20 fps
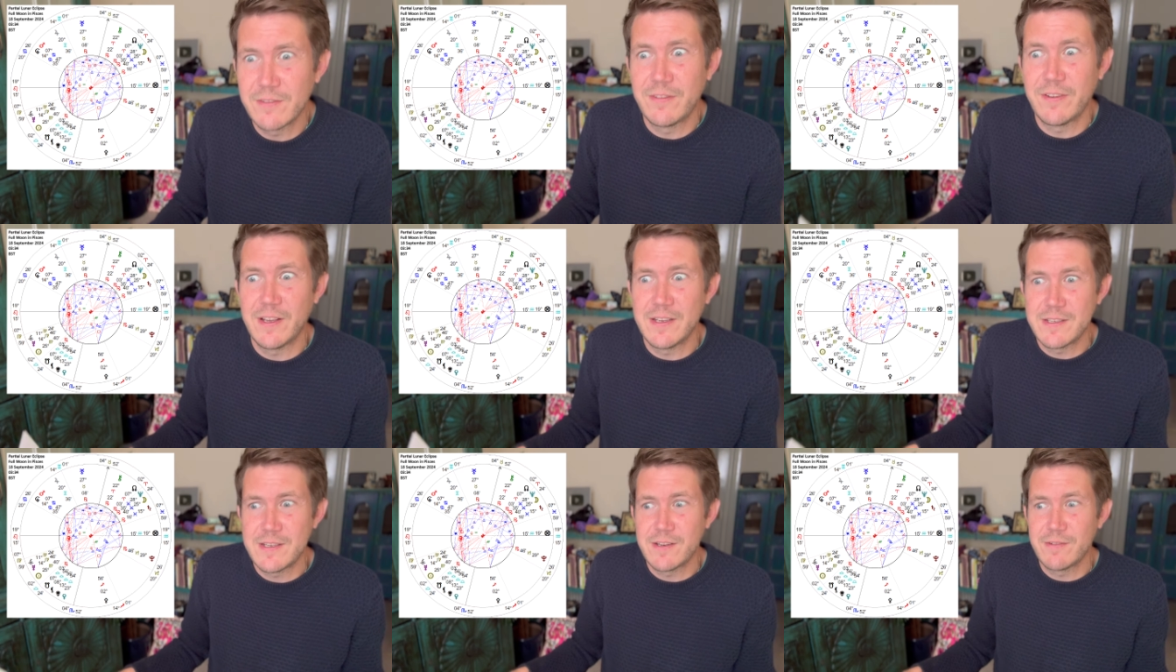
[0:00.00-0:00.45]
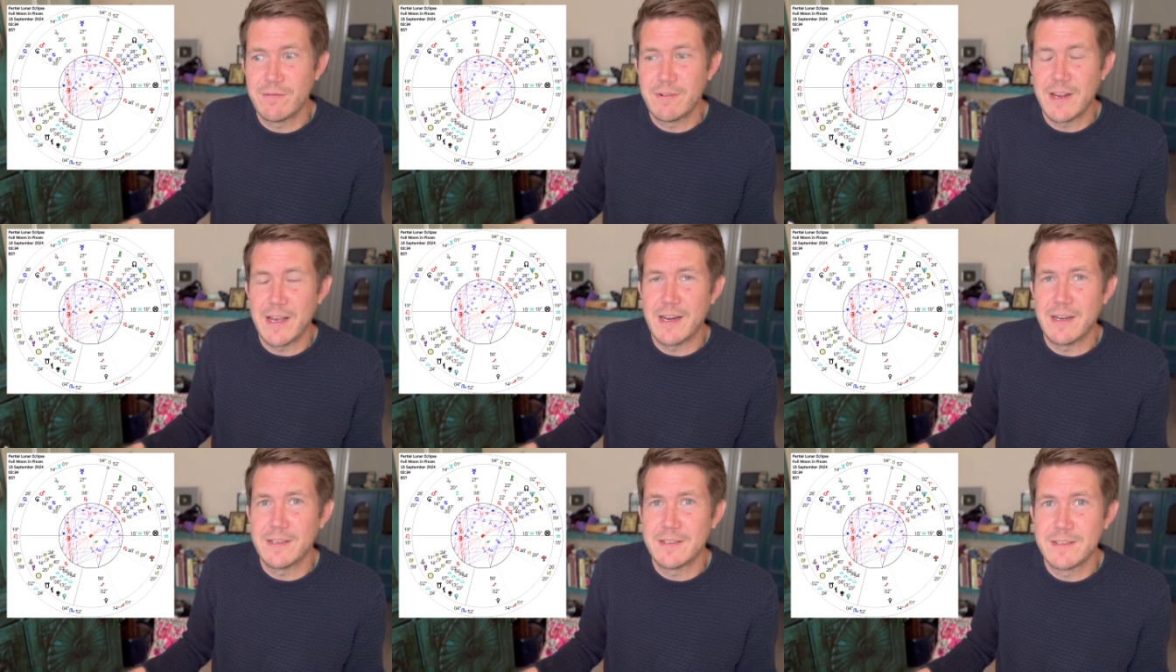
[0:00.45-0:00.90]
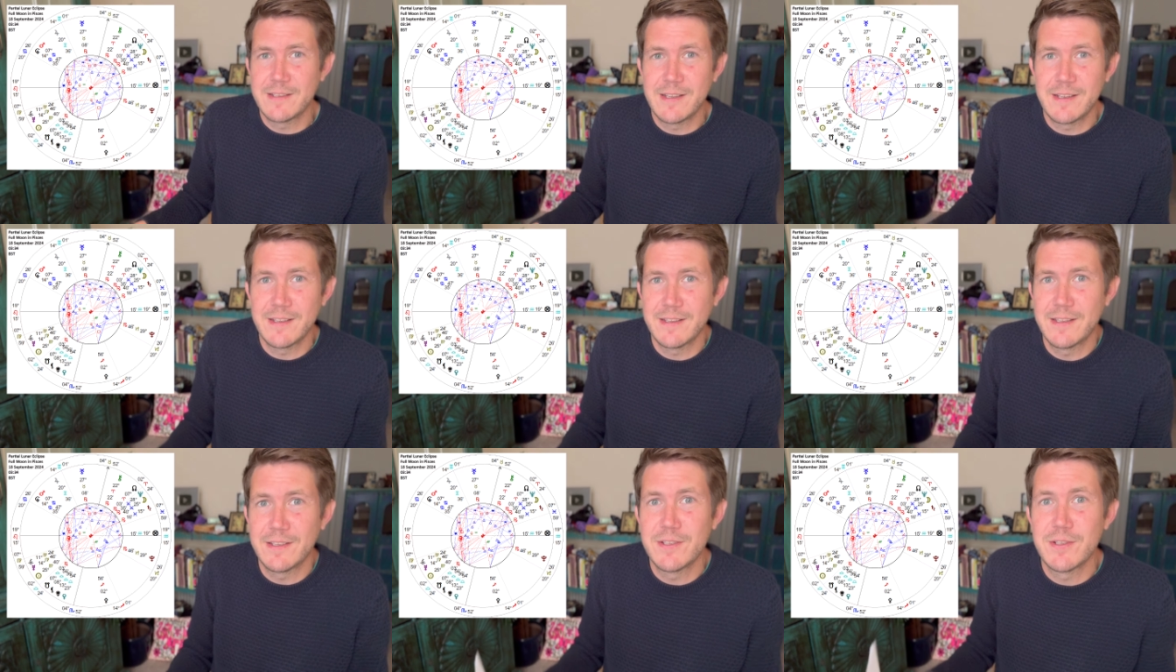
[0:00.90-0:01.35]
facing reality,
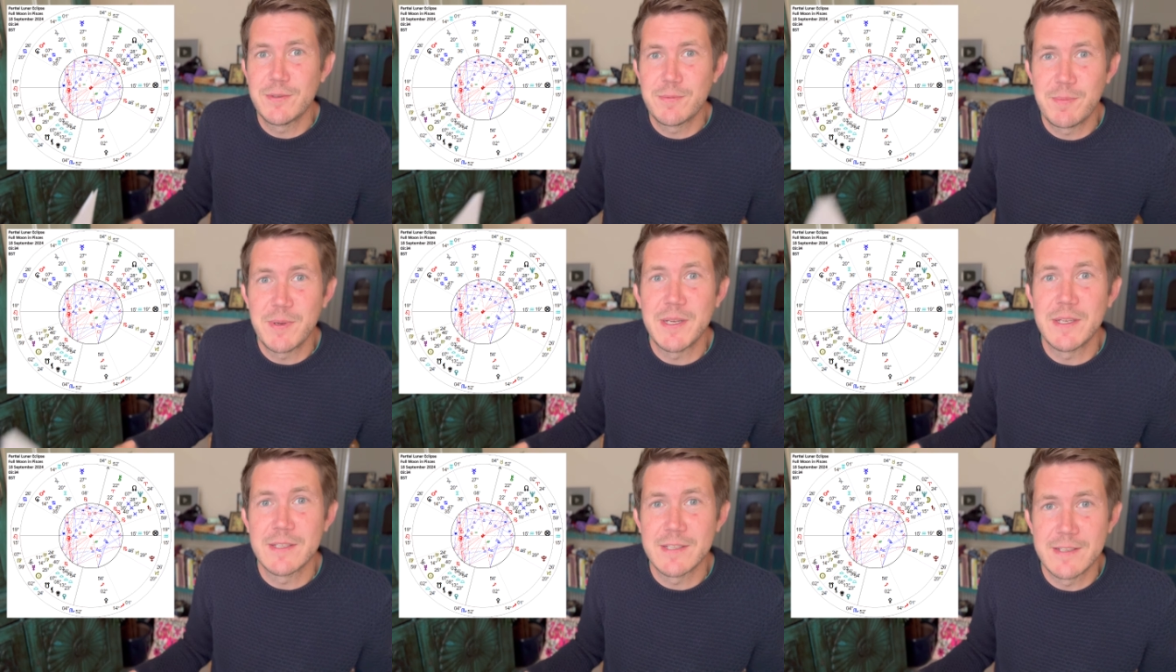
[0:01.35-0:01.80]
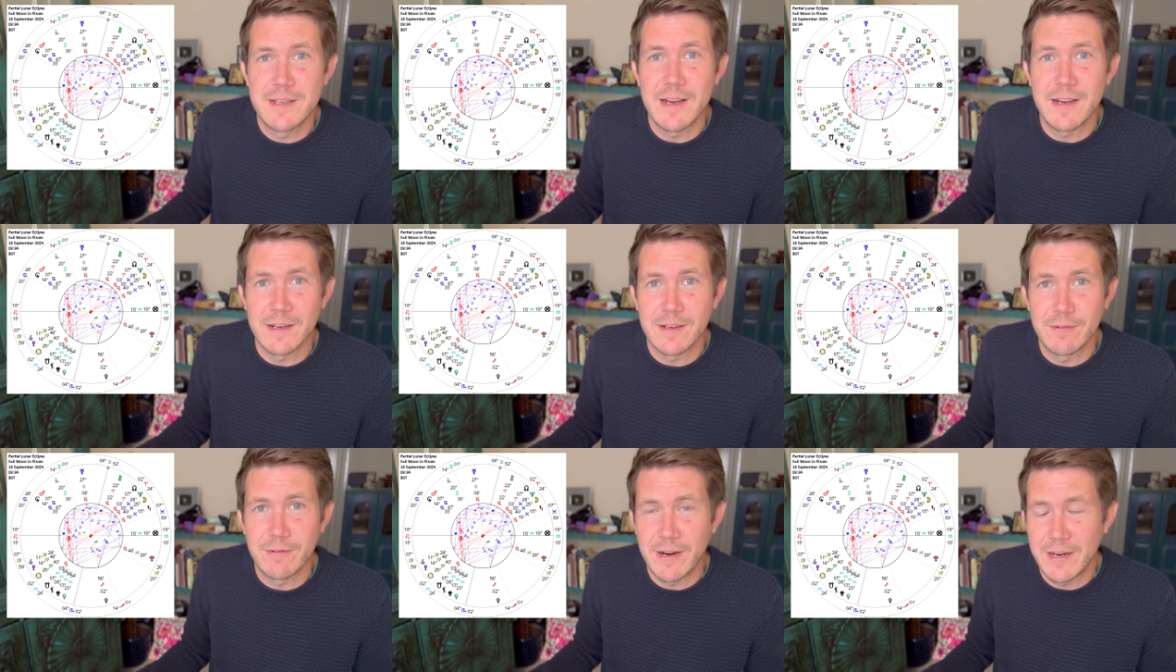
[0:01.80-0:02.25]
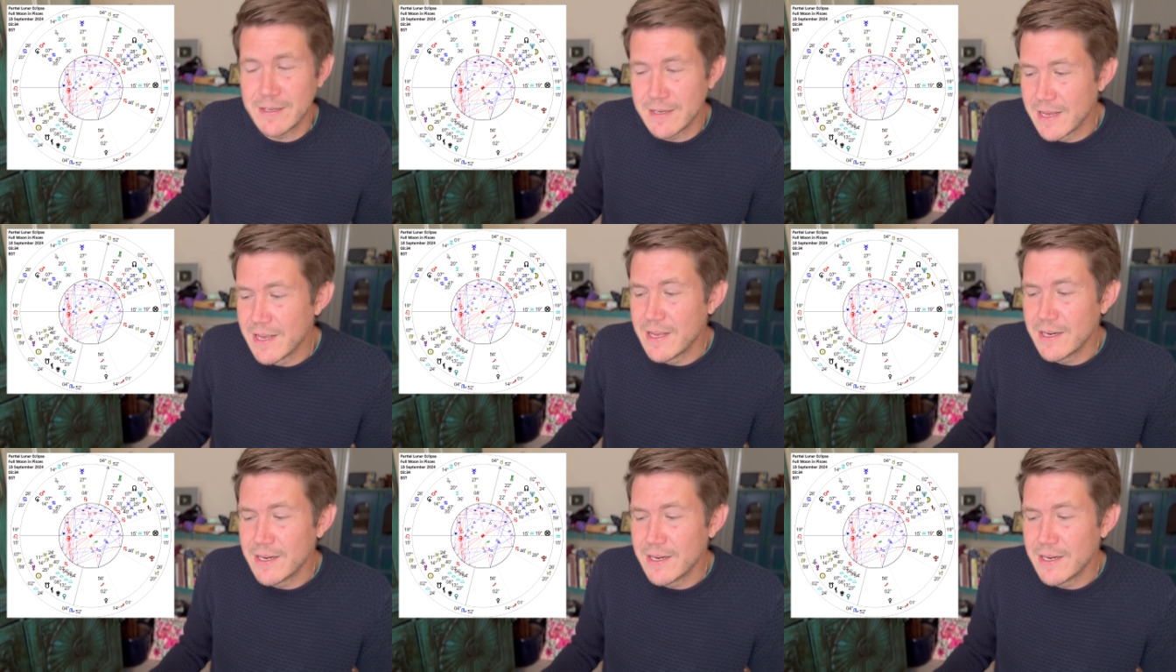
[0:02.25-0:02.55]
and then just being stuck, right?